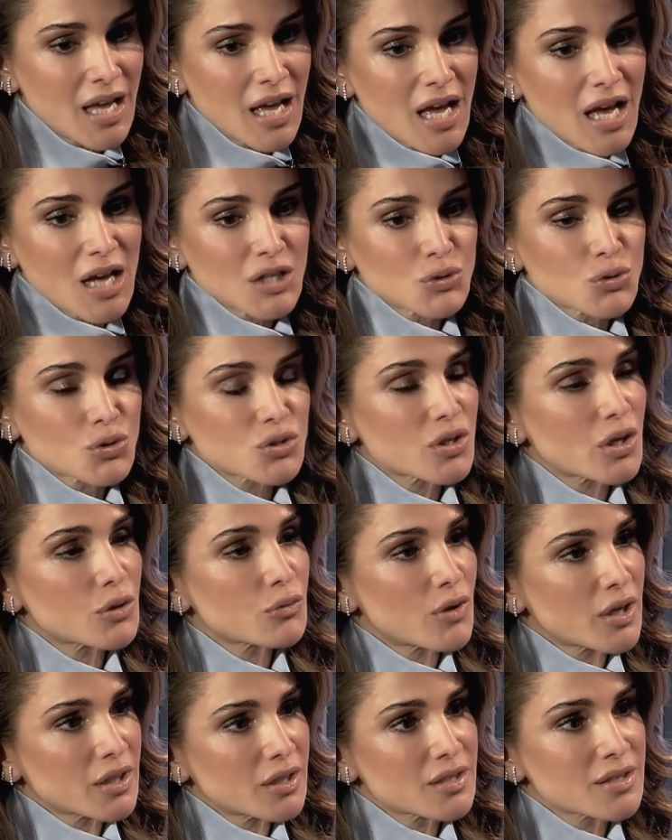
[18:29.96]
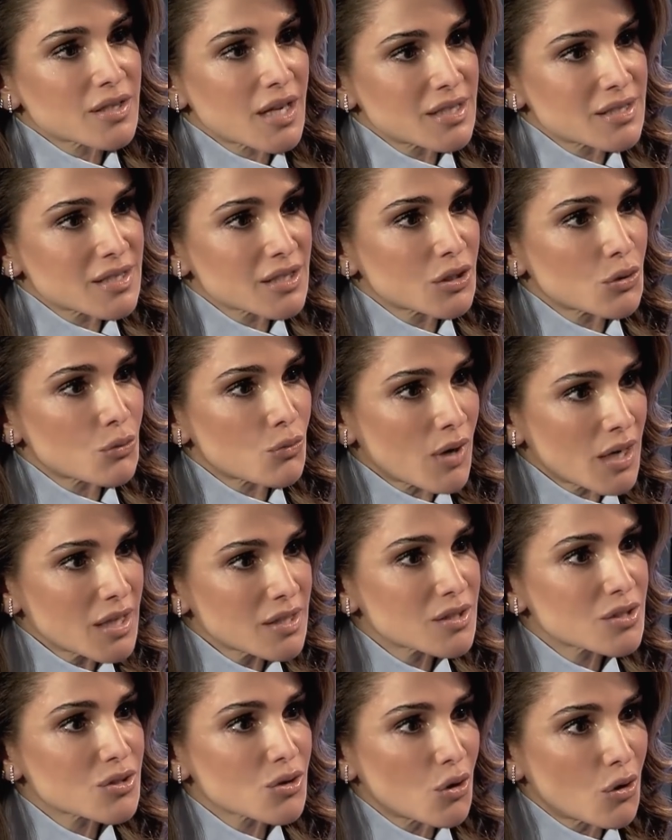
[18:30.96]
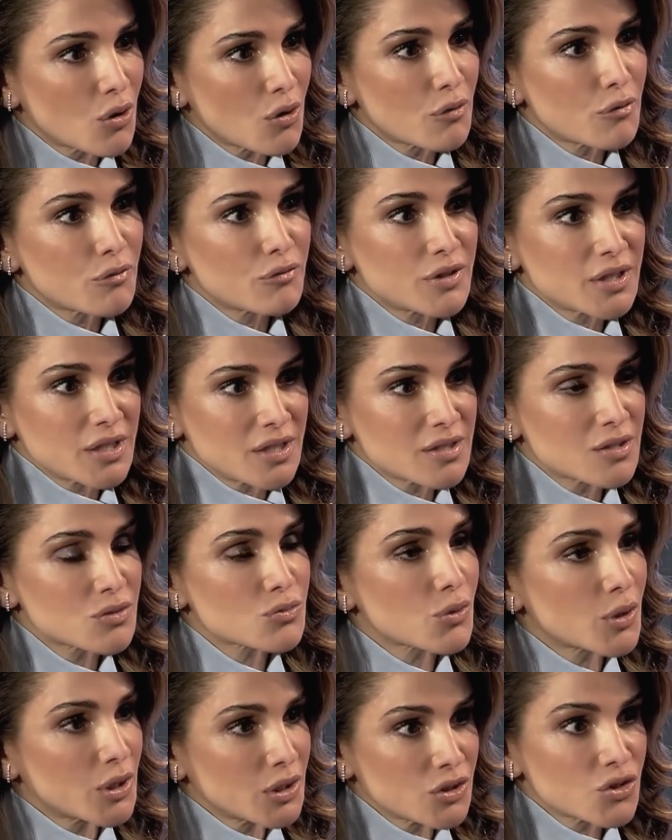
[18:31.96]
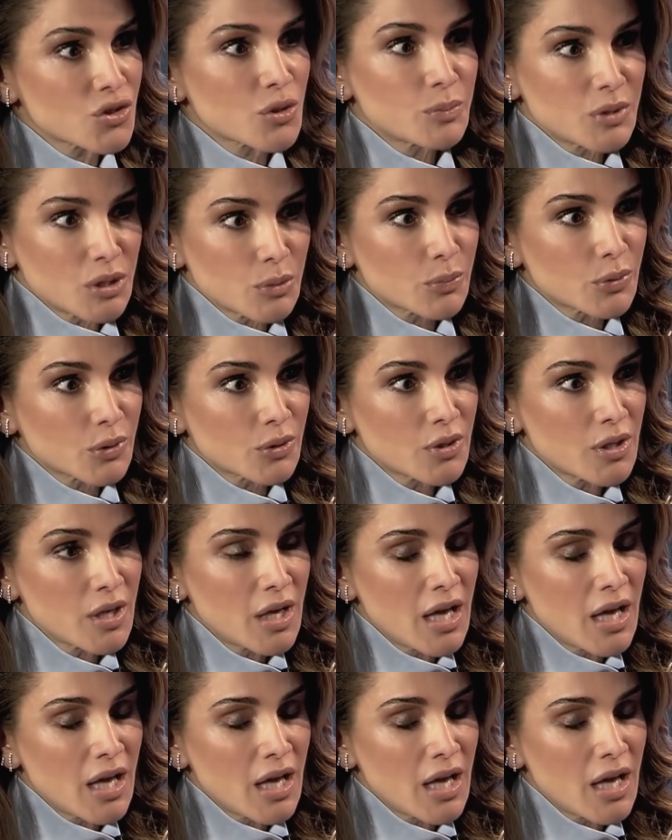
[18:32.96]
and to start recognizing the rights of these Rohingya people,